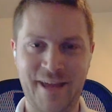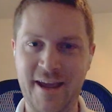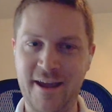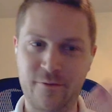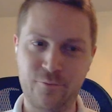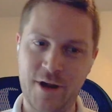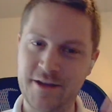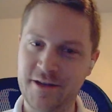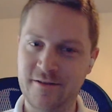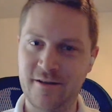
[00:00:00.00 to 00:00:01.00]
Hey, I'm
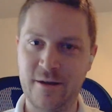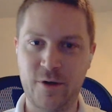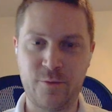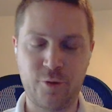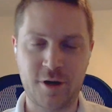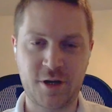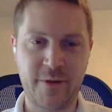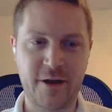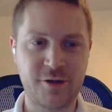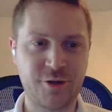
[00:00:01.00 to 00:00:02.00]
Brendan. I'm a product
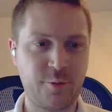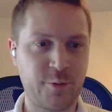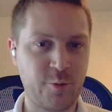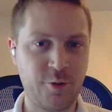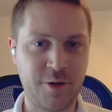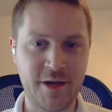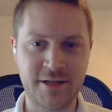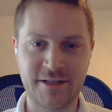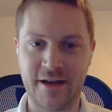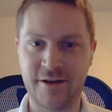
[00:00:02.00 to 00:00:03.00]
manager with Real
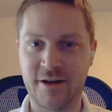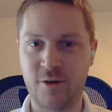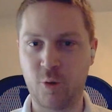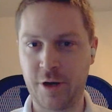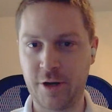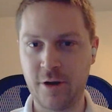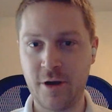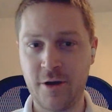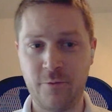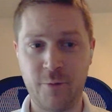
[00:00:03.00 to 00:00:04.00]
Geeks and working
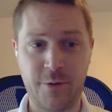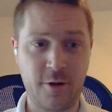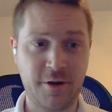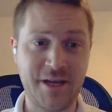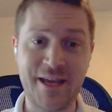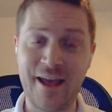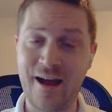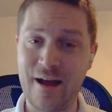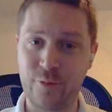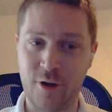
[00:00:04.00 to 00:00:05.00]
with our Geek
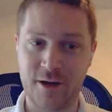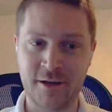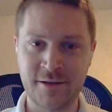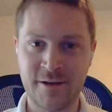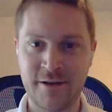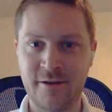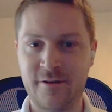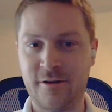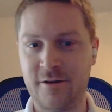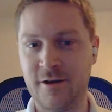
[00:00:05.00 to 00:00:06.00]
AI product,
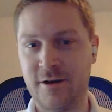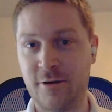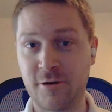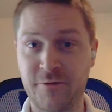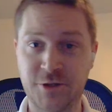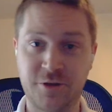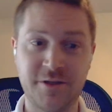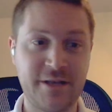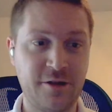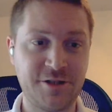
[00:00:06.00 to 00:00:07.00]
our artificial
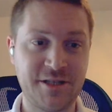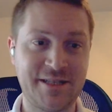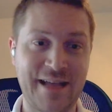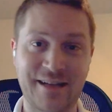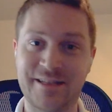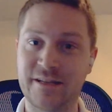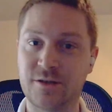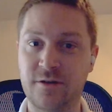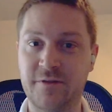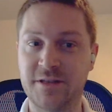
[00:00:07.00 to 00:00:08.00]
intelligence texting
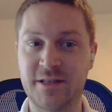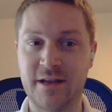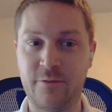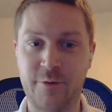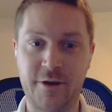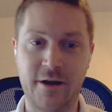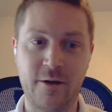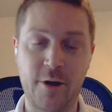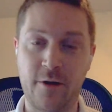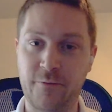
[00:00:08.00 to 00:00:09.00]
service that we
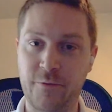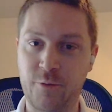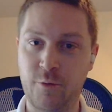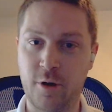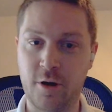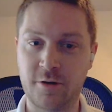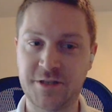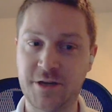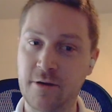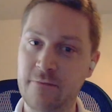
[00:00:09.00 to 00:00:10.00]
offer through our
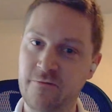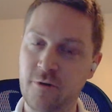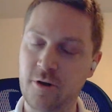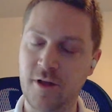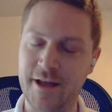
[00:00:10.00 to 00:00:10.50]
CRM for our